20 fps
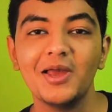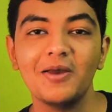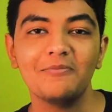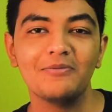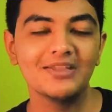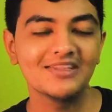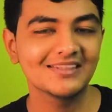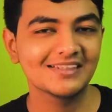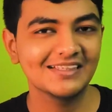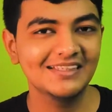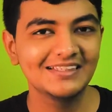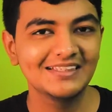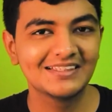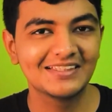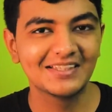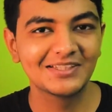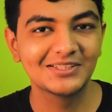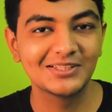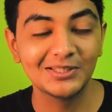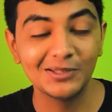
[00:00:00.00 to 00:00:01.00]
Basically,
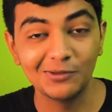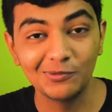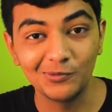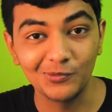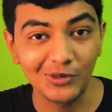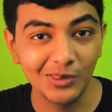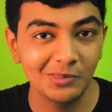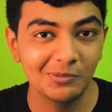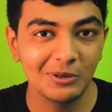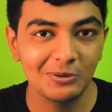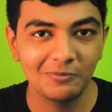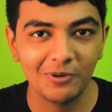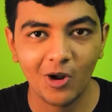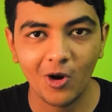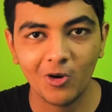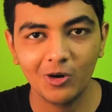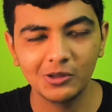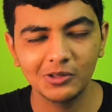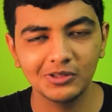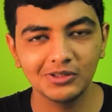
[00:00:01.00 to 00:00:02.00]
this will be
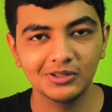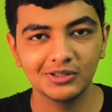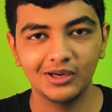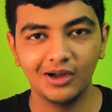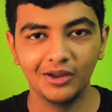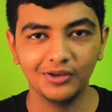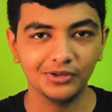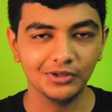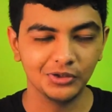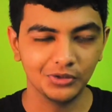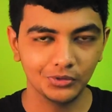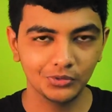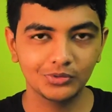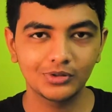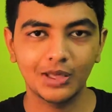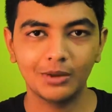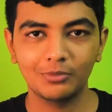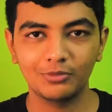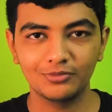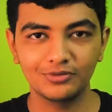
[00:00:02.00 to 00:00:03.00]
powering a new
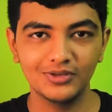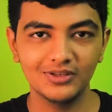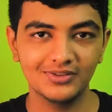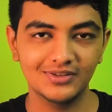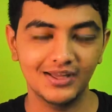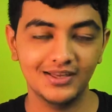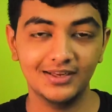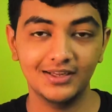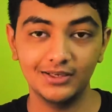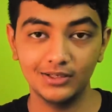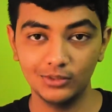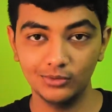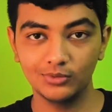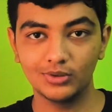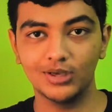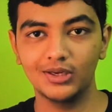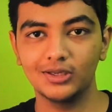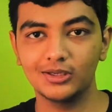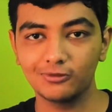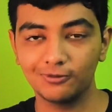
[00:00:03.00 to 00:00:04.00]
type of design and new
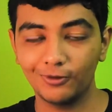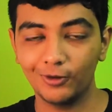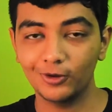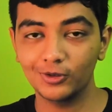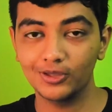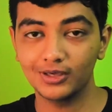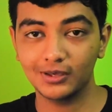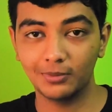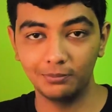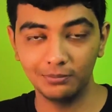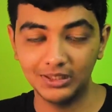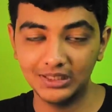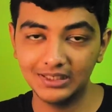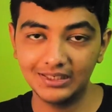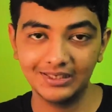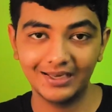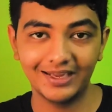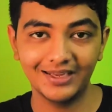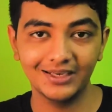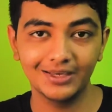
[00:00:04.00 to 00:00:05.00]
colors for the complete
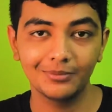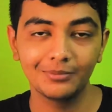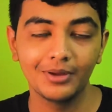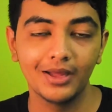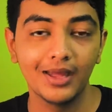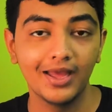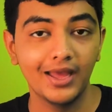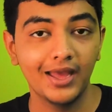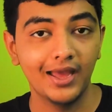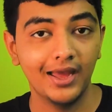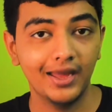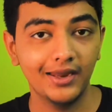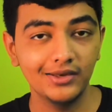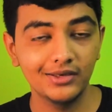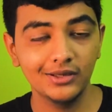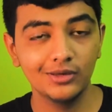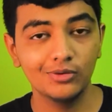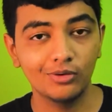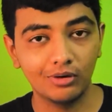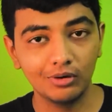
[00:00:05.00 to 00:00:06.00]
lineup, and
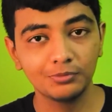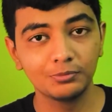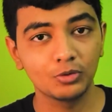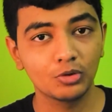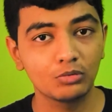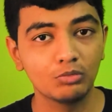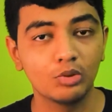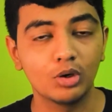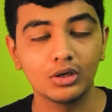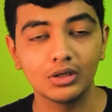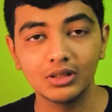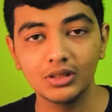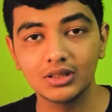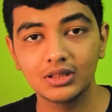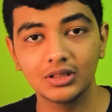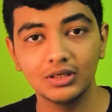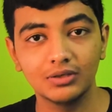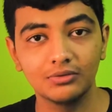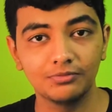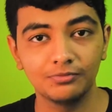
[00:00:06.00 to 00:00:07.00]
the non-pro models
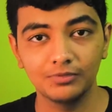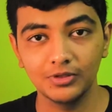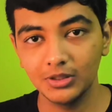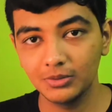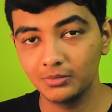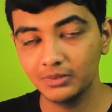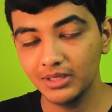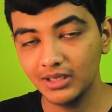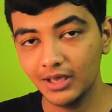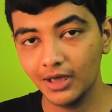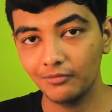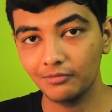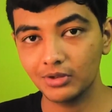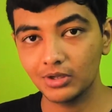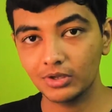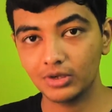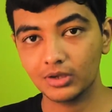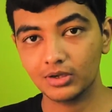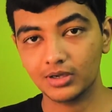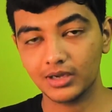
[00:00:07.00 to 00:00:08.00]
will be
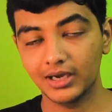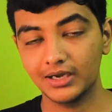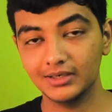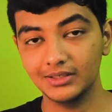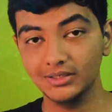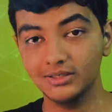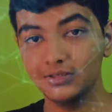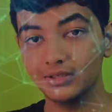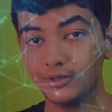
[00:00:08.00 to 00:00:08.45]
getting